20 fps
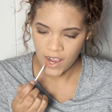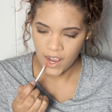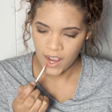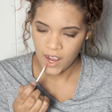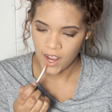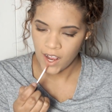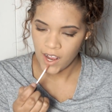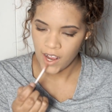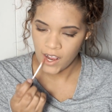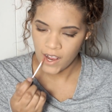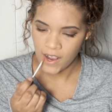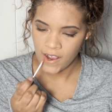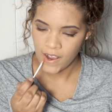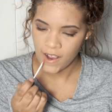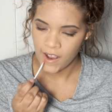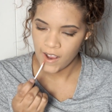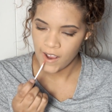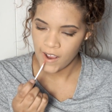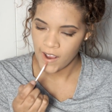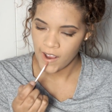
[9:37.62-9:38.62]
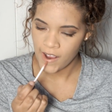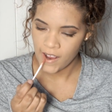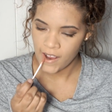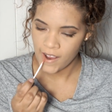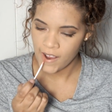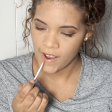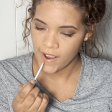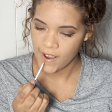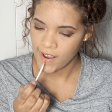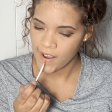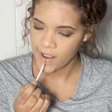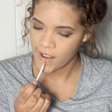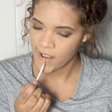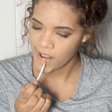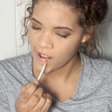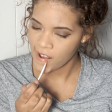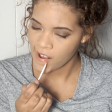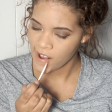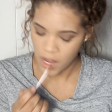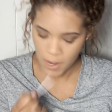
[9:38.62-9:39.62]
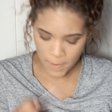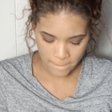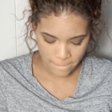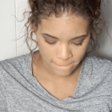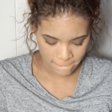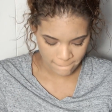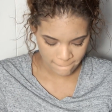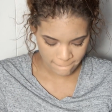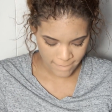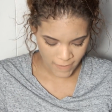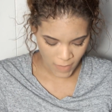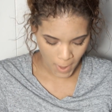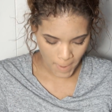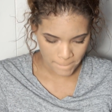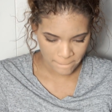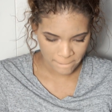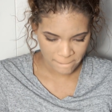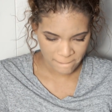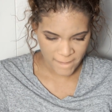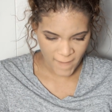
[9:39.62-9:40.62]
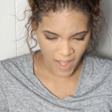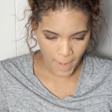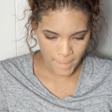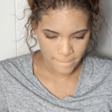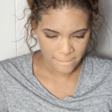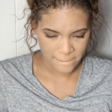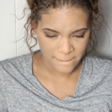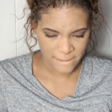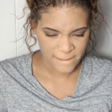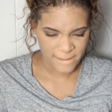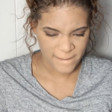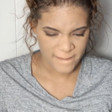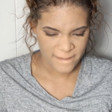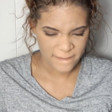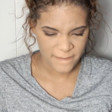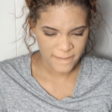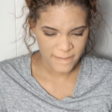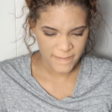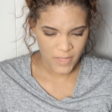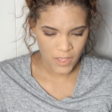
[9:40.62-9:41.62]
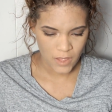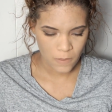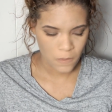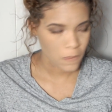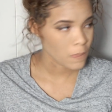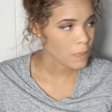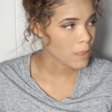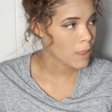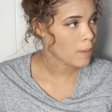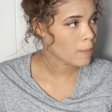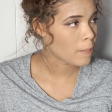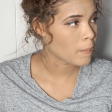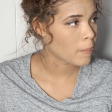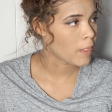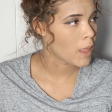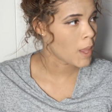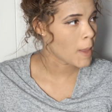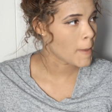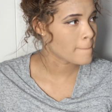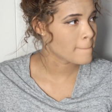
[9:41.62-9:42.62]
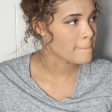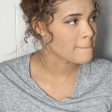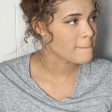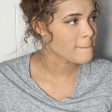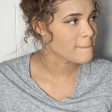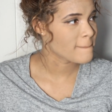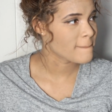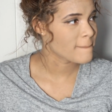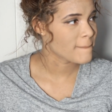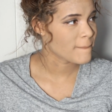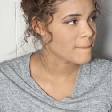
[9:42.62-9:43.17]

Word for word: Eh, okay, I, I need a second coat. First coat wasn't enough. My lips still feel too light.